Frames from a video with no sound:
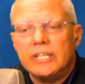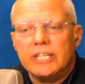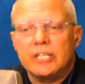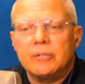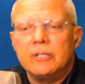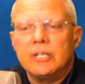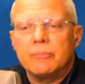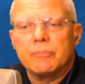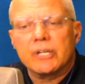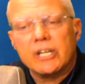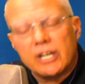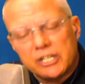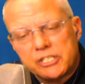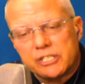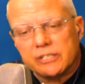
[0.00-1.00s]
in
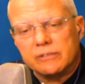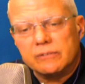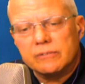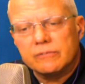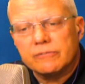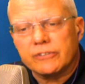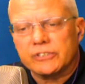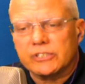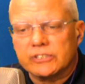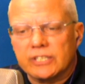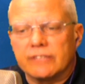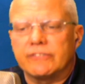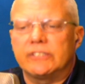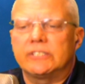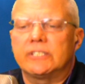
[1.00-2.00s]
McCutcheon v.
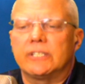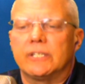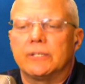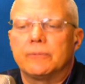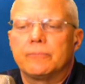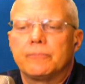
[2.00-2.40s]
F E C,